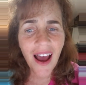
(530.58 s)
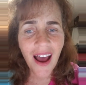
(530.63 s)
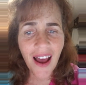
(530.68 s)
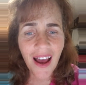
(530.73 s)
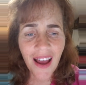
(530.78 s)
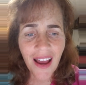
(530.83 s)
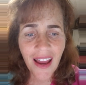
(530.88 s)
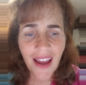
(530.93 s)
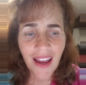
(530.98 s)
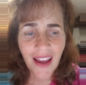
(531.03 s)

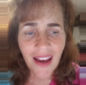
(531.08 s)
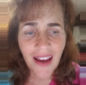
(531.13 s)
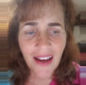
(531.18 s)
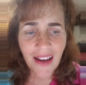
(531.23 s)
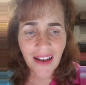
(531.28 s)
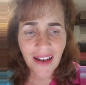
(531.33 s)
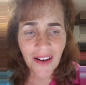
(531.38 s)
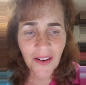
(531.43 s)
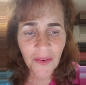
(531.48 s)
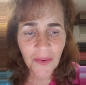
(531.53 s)
I,
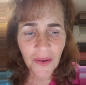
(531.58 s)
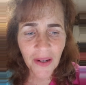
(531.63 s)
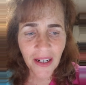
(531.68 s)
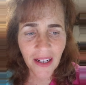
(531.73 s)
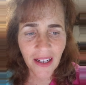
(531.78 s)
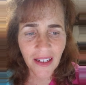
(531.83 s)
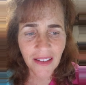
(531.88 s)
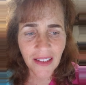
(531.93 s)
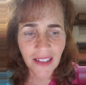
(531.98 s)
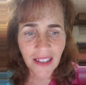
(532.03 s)
uh, what
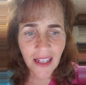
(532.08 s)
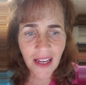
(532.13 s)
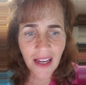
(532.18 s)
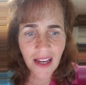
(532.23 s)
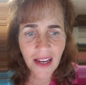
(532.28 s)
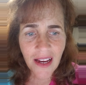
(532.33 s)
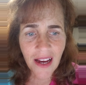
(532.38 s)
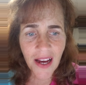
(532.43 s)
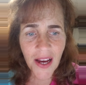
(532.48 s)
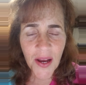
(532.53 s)
else?
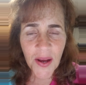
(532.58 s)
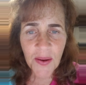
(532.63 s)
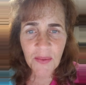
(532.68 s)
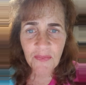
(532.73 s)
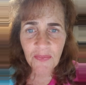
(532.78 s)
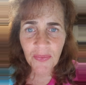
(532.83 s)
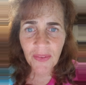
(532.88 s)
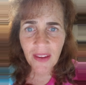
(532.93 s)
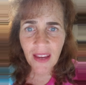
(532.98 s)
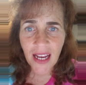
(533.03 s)

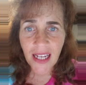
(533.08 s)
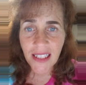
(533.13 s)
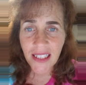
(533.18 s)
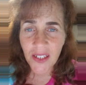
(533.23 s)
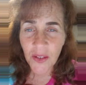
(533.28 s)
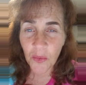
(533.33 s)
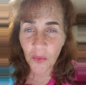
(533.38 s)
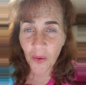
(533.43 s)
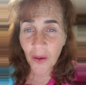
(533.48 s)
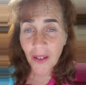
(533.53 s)
Um, I
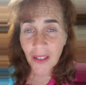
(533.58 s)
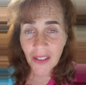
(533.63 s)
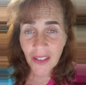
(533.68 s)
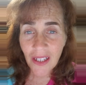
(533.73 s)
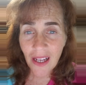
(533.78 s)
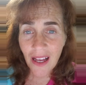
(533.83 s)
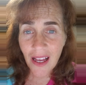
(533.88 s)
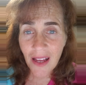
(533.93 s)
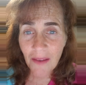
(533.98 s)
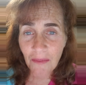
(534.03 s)
did a
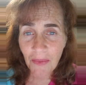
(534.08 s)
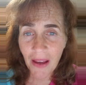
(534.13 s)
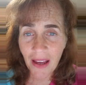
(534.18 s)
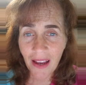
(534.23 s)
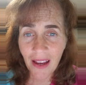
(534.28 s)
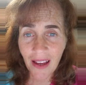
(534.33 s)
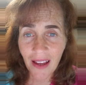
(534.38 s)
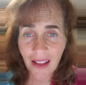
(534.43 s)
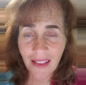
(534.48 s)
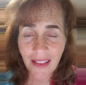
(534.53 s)
workshop,
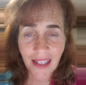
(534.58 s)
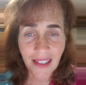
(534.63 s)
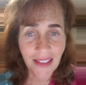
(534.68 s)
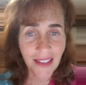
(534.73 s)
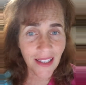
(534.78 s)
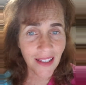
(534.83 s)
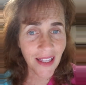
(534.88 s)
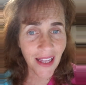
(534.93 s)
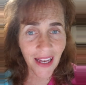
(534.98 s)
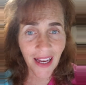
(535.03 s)
and they
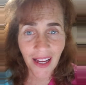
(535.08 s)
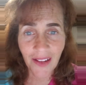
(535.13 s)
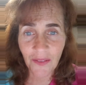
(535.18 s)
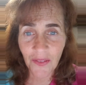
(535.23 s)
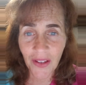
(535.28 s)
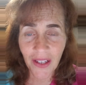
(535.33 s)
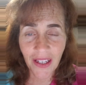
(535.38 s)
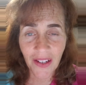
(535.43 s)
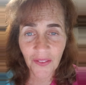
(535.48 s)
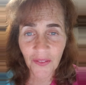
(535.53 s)
said they had
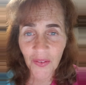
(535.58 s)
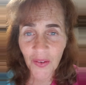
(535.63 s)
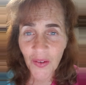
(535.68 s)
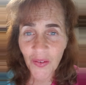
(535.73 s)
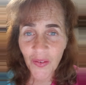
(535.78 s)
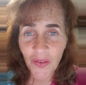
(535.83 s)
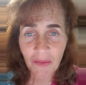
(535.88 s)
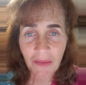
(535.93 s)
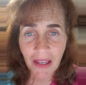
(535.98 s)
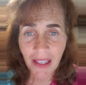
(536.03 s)
vegan
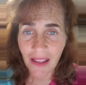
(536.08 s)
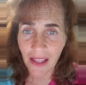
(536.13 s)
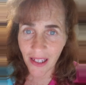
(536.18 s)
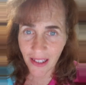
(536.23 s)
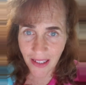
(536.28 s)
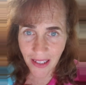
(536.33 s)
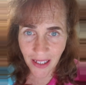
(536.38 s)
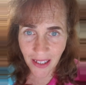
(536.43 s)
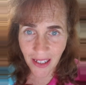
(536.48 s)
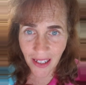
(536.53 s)
food for me. They
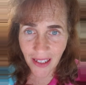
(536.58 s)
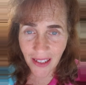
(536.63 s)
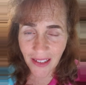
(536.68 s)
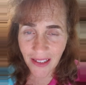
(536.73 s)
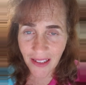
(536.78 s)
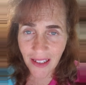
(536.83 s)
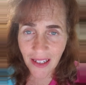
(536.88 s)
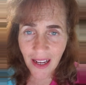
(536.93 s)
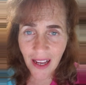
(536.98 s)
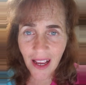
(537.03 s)

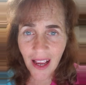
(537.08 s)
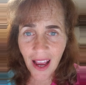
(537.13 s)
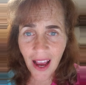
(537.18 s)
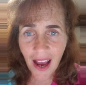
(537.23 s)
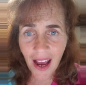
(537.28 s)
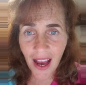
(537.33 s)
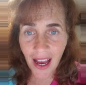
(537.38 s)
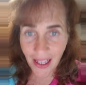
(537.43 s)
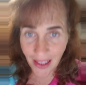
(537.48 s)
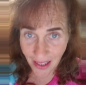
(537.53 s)
didn't.
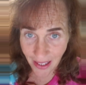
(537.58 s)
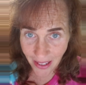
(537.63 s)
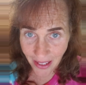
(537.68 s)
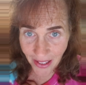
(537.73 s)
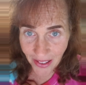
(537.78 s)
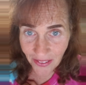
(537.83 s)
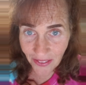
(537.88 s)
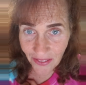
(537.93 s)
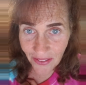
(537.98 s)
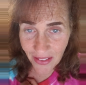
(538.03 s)
I
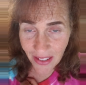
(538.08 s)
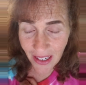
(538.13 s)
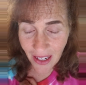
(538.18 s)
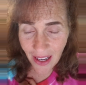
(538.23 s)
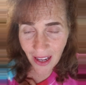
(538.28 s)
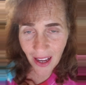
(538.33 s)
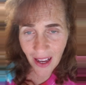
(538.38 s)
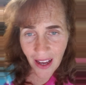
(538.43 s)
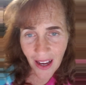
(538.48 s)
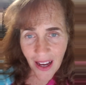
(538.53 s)
lived.
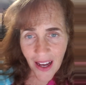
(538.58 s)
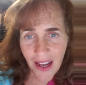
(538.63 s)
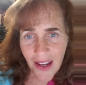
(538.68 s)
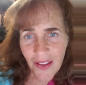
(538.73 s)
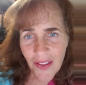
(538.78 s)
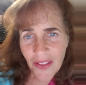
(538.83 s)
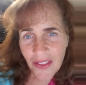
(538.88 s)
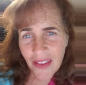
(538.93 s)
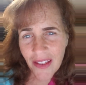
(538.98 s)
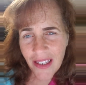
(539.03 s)

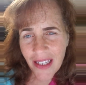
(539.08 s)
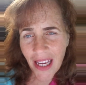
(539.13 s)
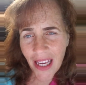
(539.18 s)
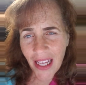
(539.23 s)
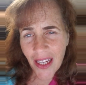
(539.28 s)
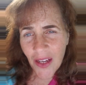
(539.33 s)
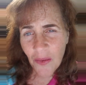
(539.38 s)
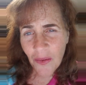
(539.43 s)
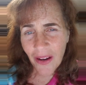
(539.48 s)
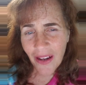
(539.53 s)
Uh, the
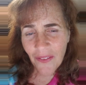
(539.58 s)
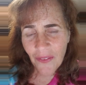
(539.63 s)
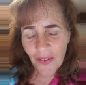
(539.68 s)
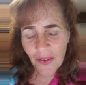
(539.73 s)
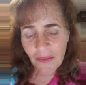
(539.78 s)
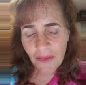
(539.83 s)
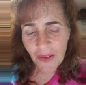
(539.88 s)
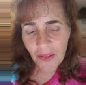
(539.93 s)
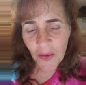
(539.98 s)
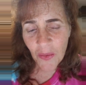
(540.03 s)
takeaway
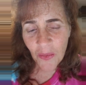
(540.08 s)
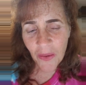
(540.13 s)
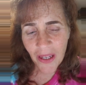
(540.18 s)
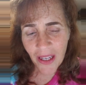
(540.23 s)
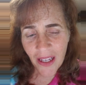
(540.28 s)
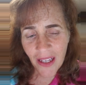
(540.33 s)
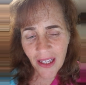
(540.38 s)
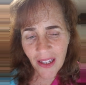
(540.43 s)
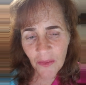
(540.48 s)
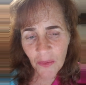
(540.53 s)
from the
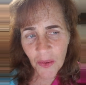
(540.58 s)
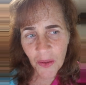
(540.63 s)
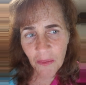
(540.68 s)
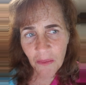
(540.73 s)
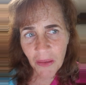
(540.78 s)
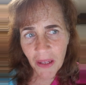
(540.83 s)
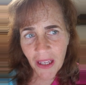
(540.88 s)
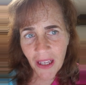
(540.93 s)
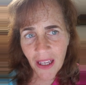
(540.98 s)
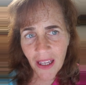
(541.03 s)
week
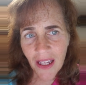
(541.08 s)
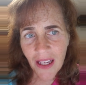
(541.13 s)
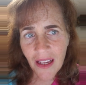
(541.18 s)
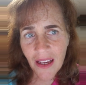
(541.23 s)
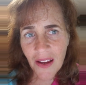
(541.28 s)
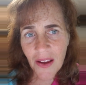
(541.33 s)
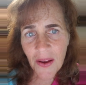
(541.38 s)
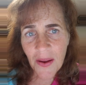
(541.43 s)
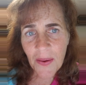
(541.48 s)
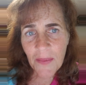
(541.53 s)
would be
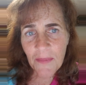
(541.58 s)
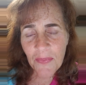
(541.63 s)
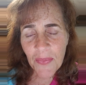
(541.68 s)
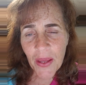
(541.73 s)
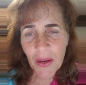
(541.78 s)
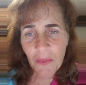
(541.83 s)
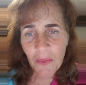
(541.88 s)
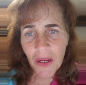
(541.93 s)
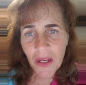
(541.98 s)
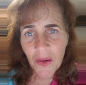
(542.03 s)

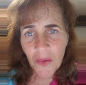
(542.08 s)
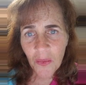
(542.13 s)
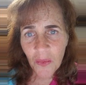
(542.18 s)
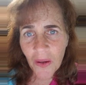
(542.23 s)
that when you